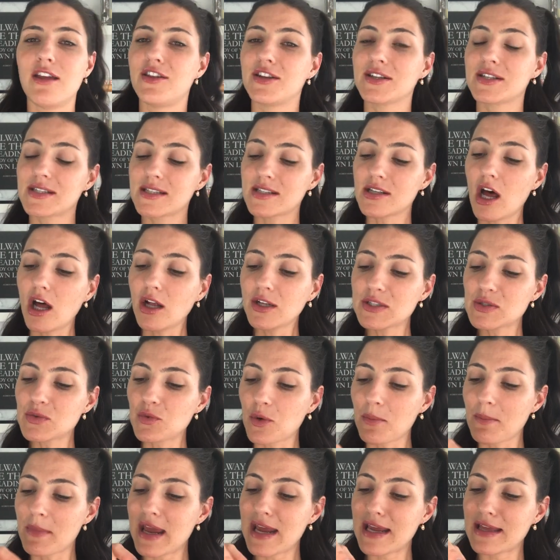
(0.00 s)
the salt
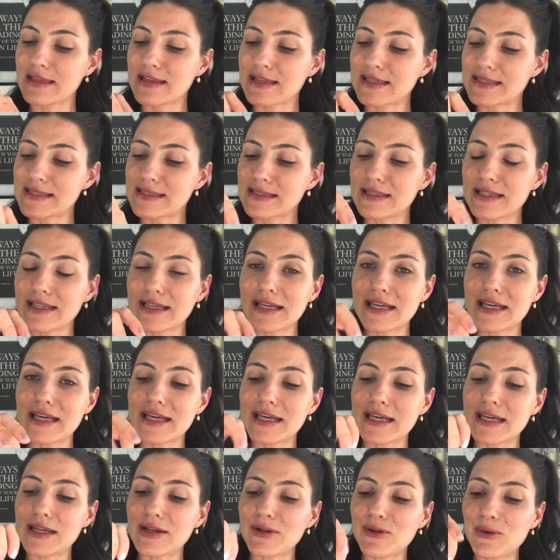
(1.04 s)
will make these little
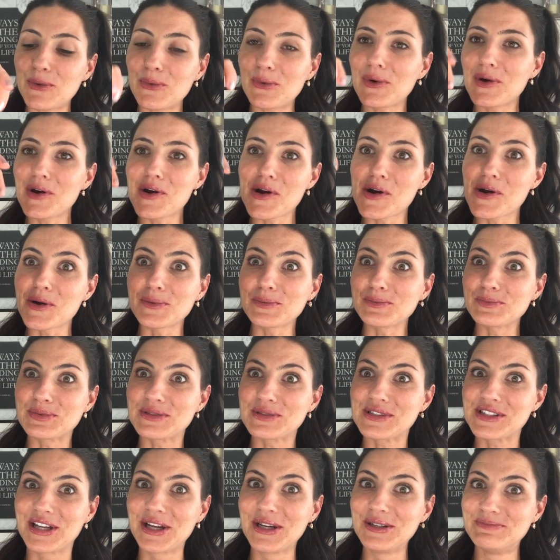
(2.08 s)

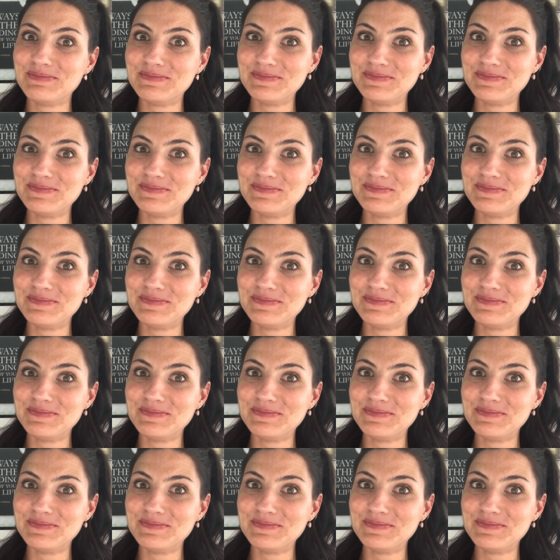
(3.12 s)
worms,